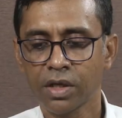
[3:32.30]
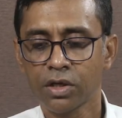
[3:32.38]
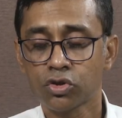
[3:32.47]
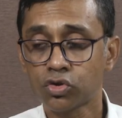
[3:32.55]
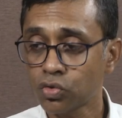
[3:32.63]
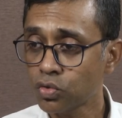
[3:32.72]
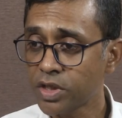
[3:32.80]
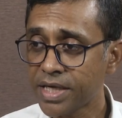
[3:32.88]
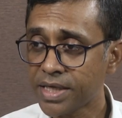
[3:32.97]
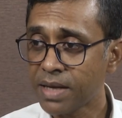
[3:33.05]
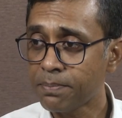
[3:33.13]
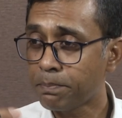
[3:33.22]
so
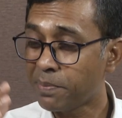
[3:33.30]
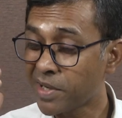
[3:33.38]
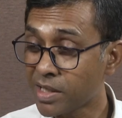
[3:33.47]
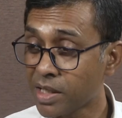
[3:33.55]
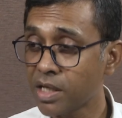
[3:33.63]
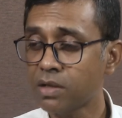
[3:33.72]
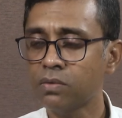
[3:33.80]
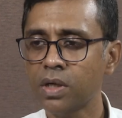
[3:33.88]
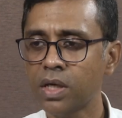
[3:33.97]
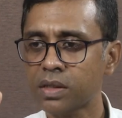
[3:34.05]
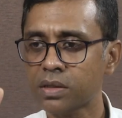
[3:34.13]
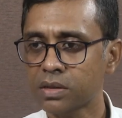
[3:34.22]
that a
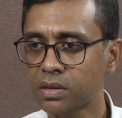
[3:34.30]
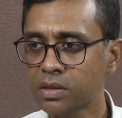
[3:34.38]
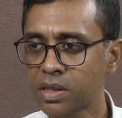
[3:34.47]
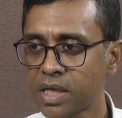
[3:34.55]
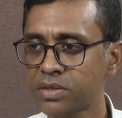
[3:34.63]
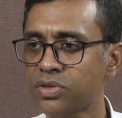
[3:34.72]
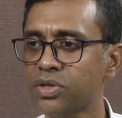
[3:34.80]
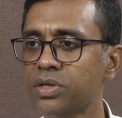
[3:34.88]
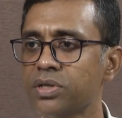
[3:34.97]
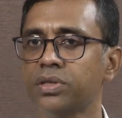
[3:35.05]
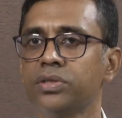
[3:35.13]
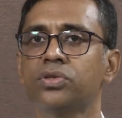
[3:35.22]
particular
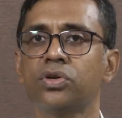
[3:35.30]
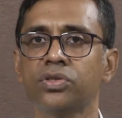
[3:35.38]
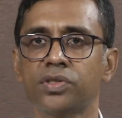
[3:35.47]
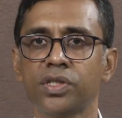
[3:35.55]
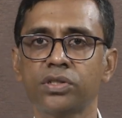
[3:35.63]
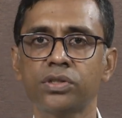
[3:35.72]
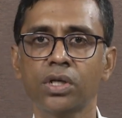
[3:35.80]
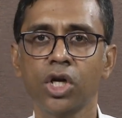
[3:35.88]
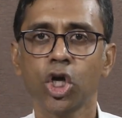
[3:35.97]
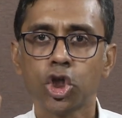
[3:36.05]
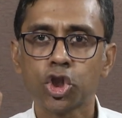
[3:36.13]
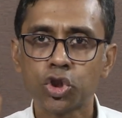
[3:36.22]
natural resources
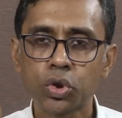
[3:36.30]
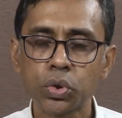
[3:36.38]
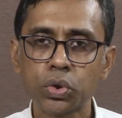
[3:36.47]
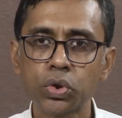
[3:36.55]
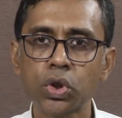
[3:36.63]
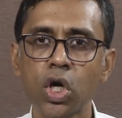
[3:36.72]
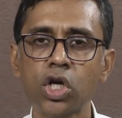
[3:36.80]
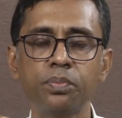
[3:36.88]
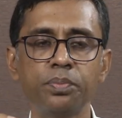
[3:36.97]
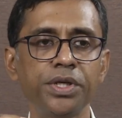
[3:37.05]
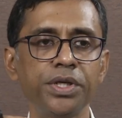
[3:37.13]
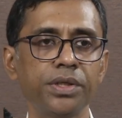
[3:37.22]
should
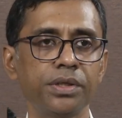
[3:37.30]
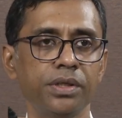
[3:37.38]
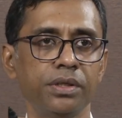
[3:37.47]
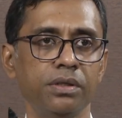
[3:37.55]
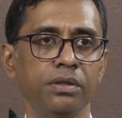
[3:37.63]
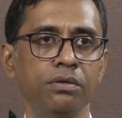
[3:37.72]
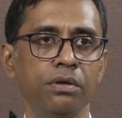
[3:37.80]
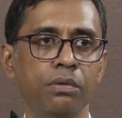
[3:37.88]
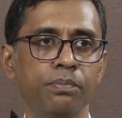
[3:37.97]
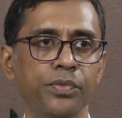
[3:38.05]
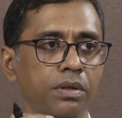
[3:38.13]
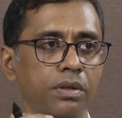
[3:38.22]
not be you
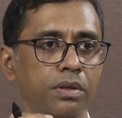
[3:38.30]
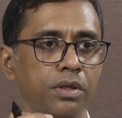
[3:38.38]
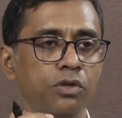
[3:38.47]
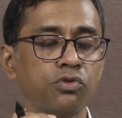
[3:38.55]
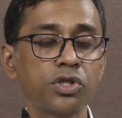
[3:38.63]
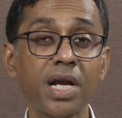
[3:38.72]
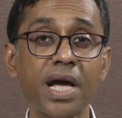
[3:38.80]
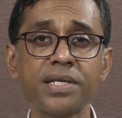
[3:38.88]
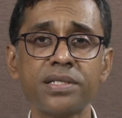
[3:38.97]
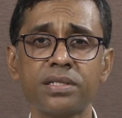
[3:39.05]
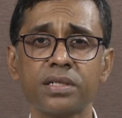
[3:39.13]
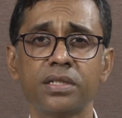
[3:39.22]
know
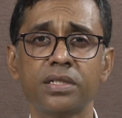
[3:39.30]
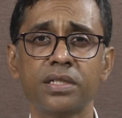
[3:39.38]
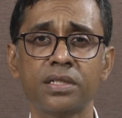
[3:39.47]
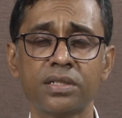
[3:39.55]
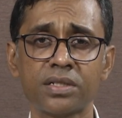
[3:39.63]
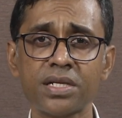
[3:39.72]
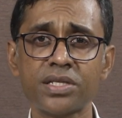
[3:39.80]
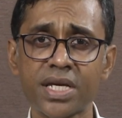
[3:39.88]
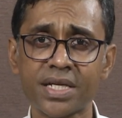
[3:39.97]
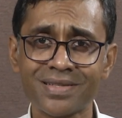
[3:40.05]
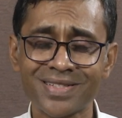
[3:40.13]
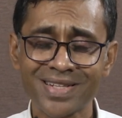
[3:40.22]
utilized in such
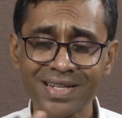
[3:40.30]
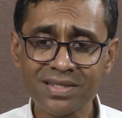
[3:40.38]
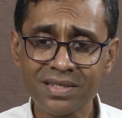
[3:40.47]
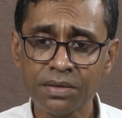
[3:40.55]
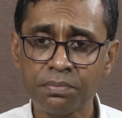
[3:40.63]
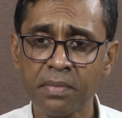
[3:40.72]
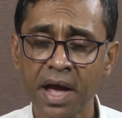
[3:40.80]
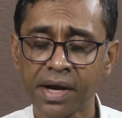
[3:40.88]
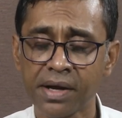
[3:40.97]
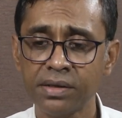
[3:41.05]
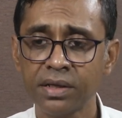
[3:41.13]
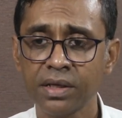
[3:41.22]
extensive
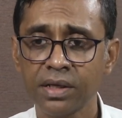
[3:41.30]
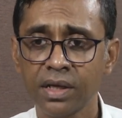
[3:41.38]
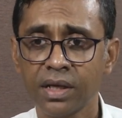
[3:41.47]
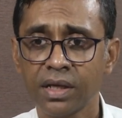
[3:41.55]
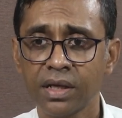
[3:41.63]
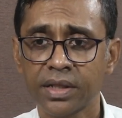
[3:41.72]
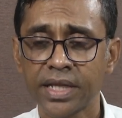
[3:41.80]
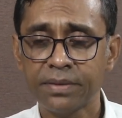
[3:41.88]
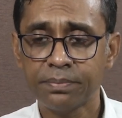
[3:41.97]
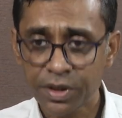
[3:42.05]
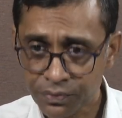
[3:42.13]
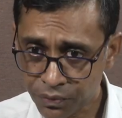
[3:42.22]
manner
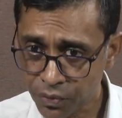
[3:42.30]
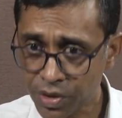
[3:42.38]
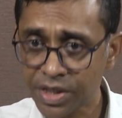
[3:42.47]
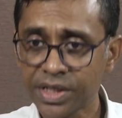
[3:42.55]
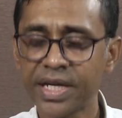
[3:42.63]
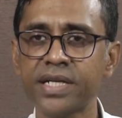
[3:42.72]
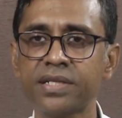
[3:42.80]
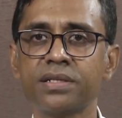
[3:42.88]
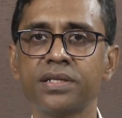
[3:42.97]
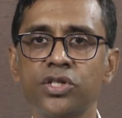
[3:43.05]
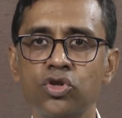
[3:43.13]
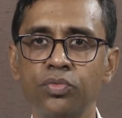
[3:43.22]
that before it gets
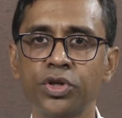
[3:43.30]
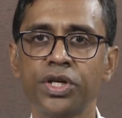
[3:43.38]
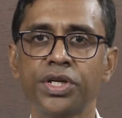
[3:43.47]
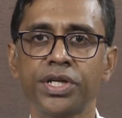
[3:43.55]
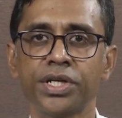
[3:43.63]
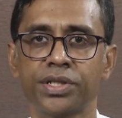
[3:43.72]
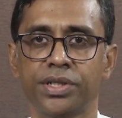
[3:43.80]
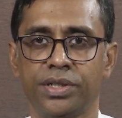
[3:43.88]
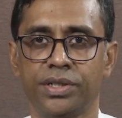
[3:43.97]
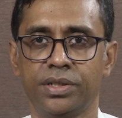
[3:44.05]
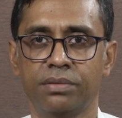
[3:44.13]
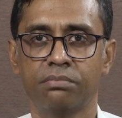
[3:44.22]
rejuvenated
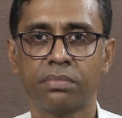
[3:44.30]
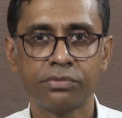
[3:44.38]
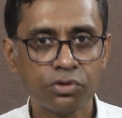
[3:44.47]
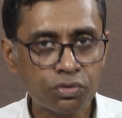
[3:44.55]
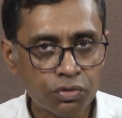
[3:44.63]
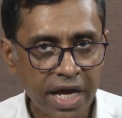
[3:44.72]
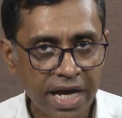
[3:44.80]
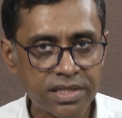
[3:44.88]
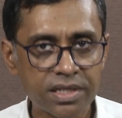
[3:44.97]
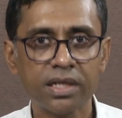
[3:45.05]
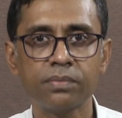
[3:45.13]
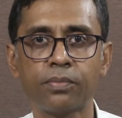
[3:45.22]
through
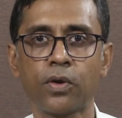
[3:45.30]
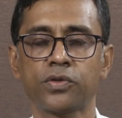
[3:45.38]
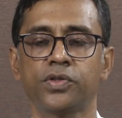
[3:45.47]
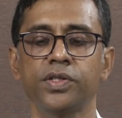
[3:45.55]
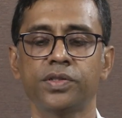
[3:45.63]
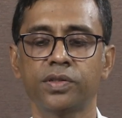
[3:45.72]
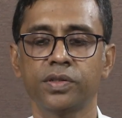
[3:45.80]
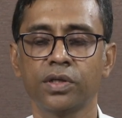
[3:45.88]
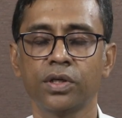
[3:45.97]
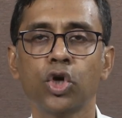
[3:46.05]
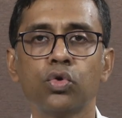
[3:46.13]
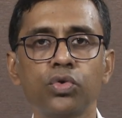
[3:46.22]
natural process
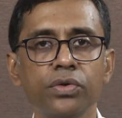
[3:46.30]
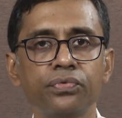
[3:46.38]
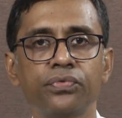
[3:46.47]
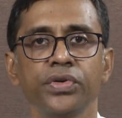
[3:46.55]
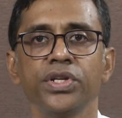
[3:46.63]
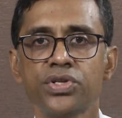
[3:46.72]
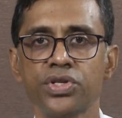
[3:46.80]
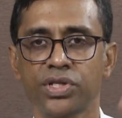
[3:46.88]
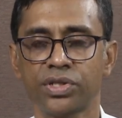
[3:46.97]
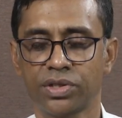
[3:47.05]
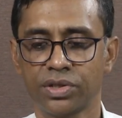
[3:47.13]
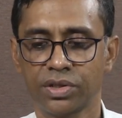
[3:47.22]
we finish
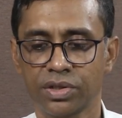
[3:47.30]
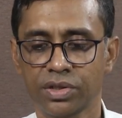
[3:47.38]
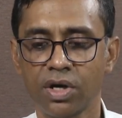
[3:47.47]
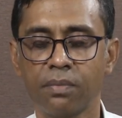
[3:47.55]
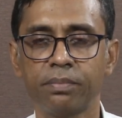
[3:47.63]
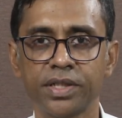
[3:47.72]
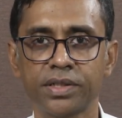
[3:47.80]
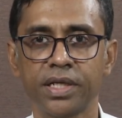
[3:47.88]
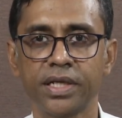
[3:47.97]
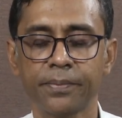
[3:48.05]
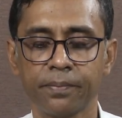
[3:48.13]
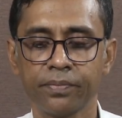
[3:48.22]
it completely.